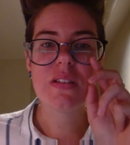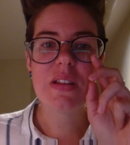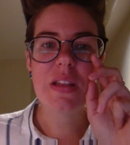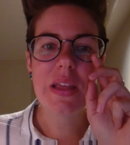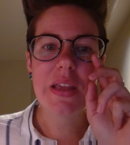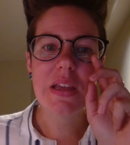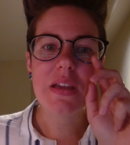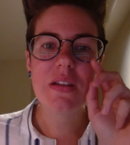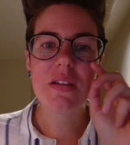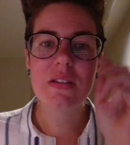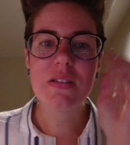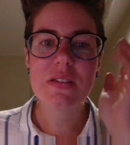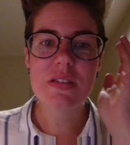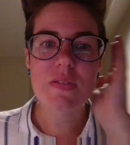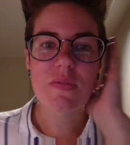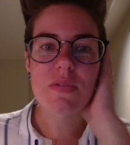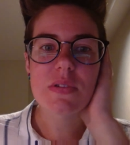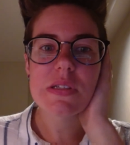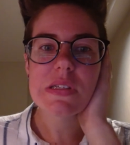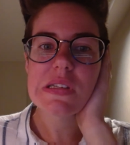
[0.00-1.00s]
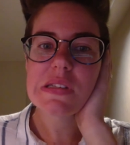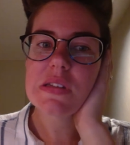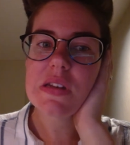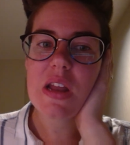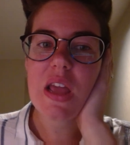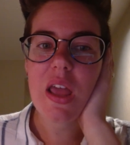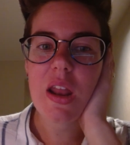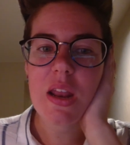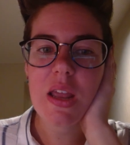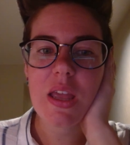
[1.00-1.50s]
like differences
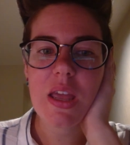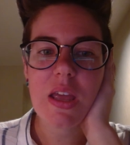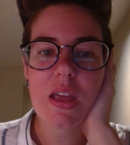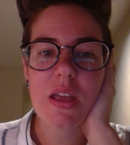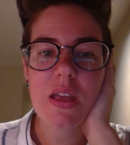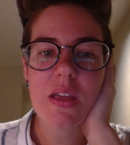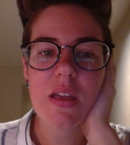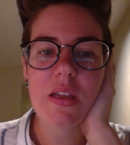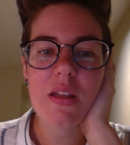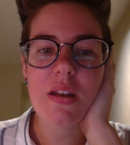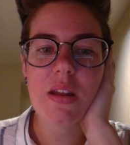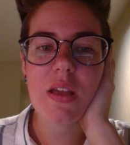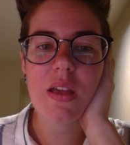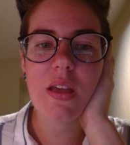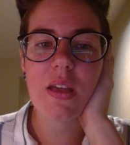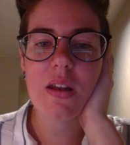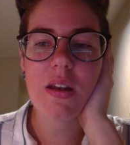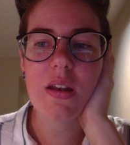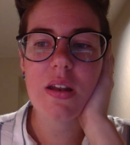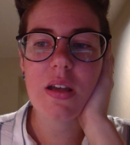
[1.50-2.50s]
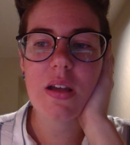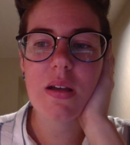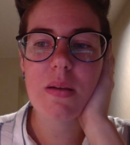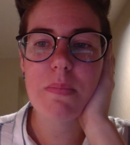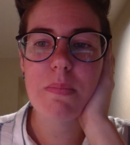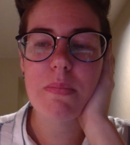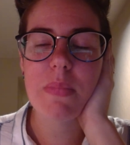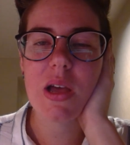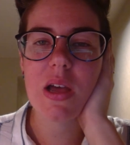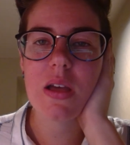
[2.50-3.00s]
in etiquette and
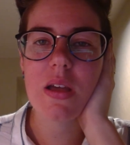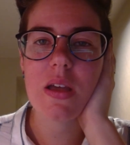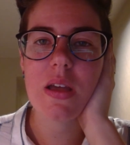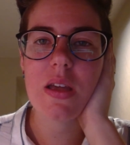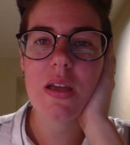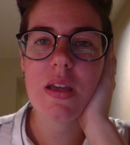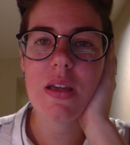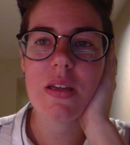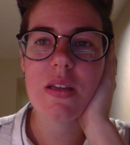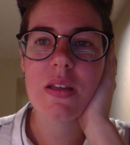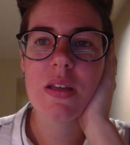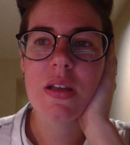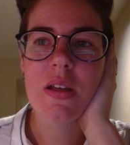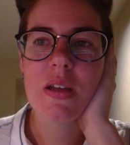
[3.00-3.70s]
my